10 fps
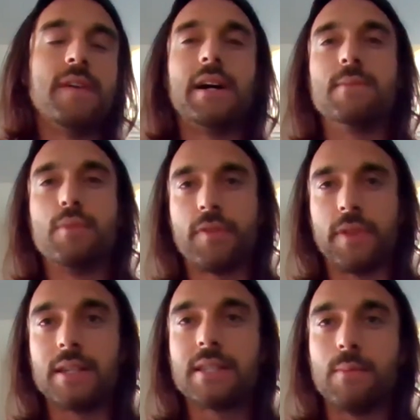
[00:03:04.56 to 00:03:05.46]
valuable
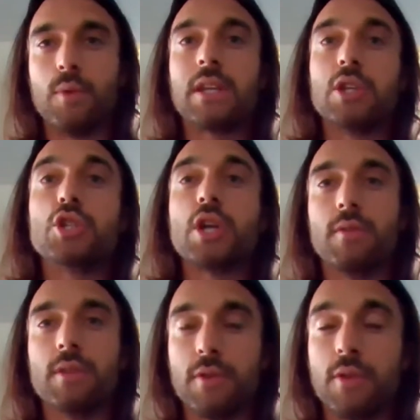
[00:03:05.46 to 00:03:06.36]
thing someone can share
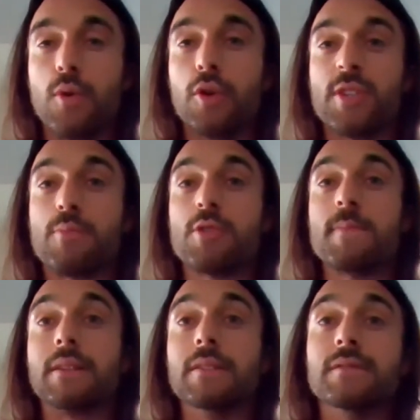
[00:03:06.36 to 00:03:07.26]
with you in the world is
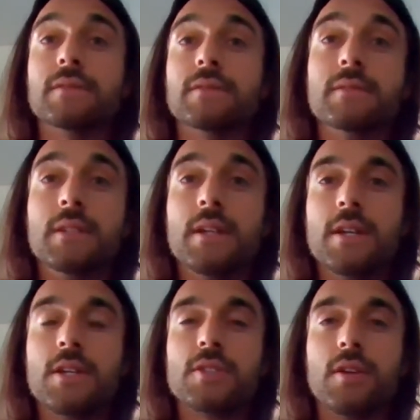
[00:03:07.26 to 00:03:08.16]
perspective.
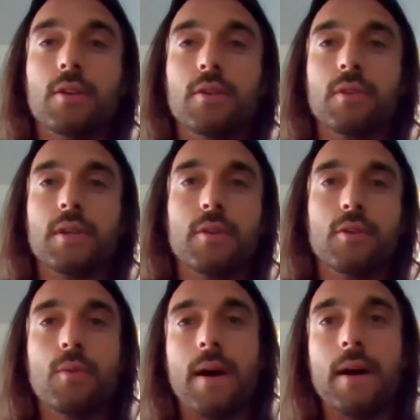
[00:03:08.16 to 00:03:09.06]
So, you know,
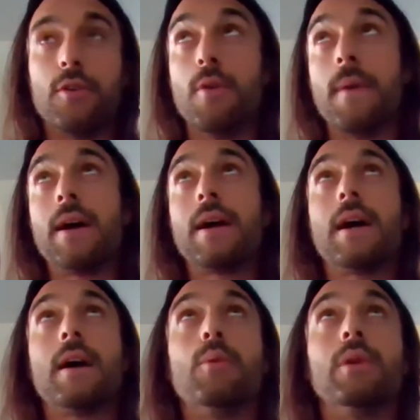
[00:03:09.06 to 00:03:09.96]
who, I, who am I? I?
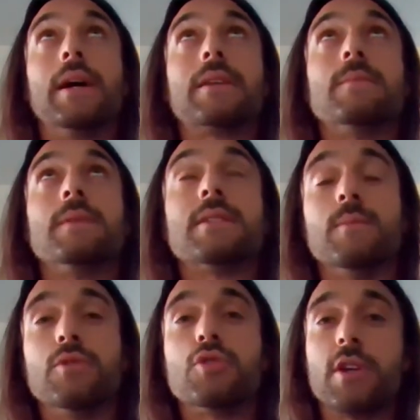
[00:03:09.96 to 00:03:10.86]
I would like to be
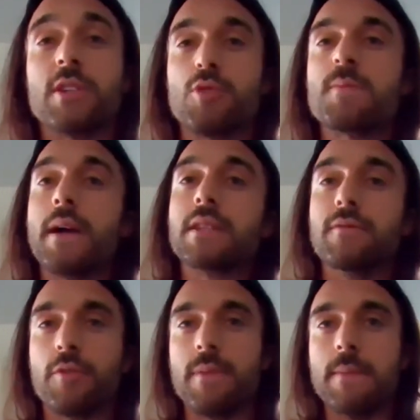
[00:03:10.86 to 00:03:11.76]
someone who shares perspective
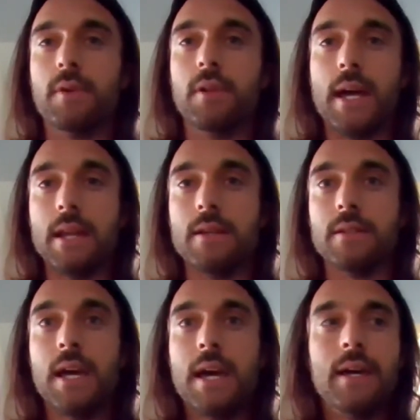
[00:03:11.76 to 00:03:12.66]
with people. And
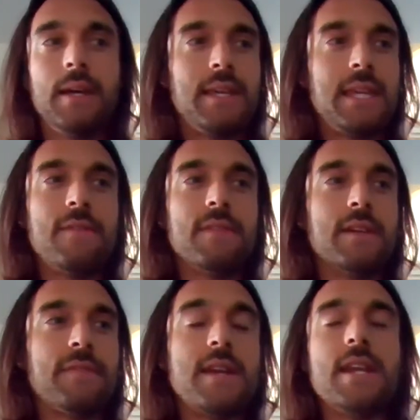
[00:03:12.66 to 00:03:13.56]
even
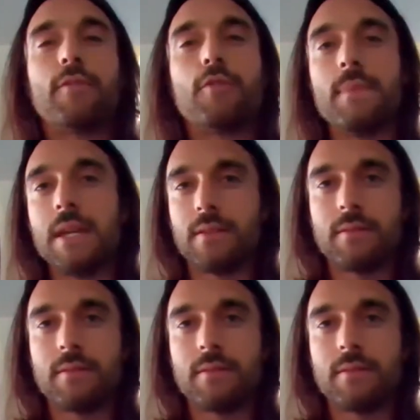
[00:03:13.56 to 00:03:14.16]
if I never meet